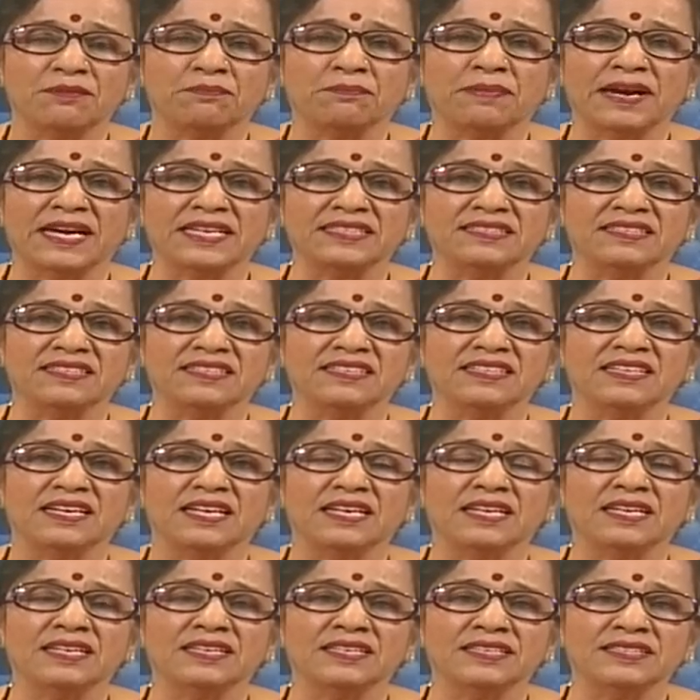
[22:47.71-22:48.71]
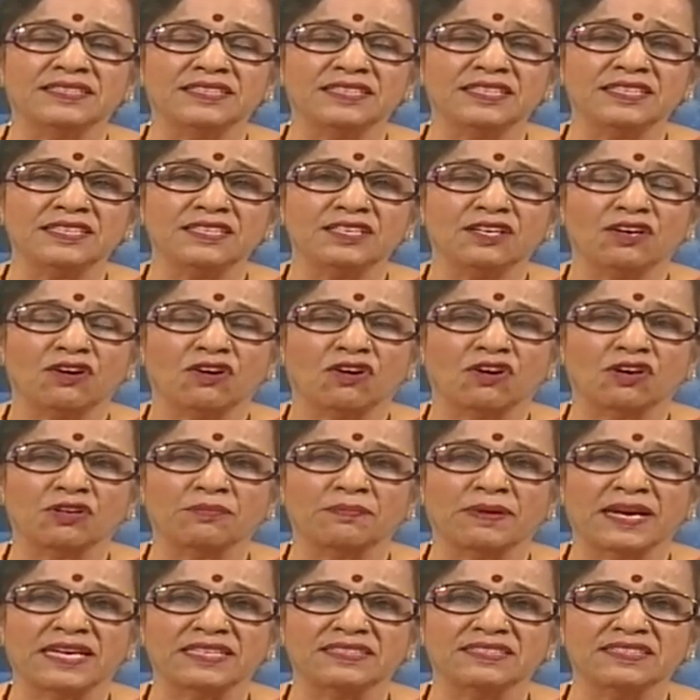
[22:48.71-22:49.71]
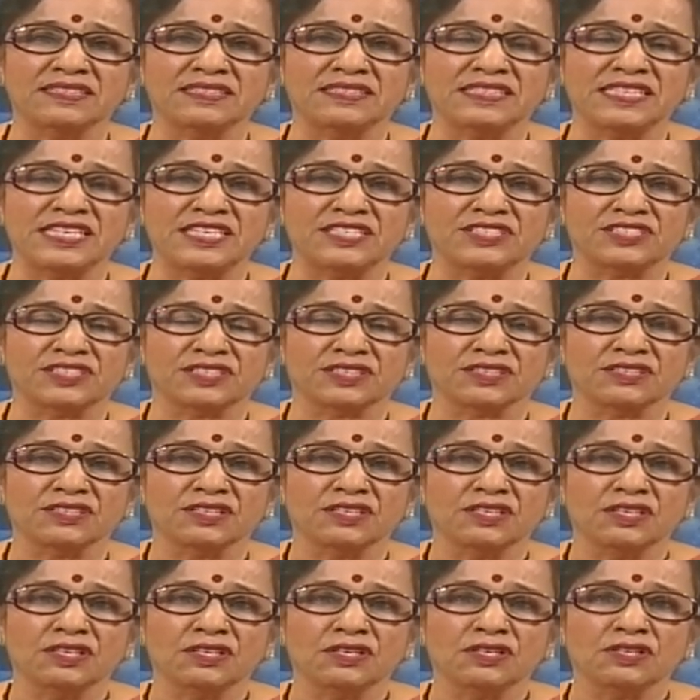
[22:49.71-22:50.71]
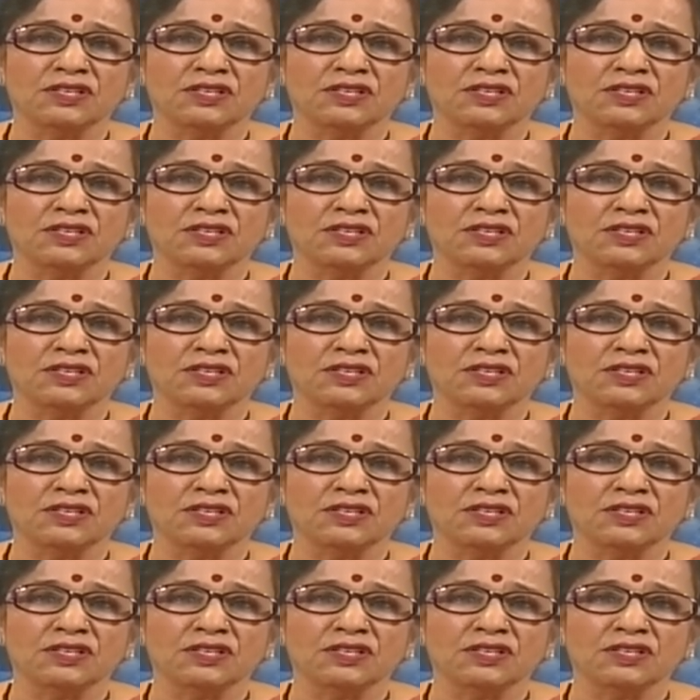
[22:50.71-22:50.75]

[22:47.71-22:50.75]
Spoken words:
by the learner or by the teacher.